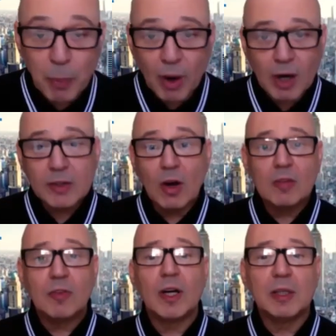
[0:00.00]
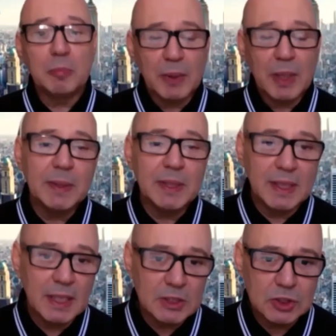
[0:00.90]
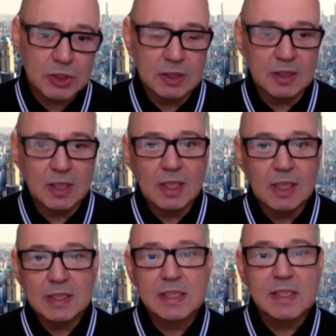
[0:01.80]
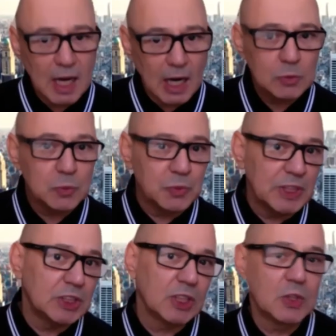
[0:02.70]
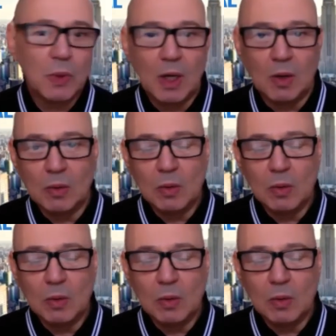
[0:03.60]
part of our implementation is the outreach as well.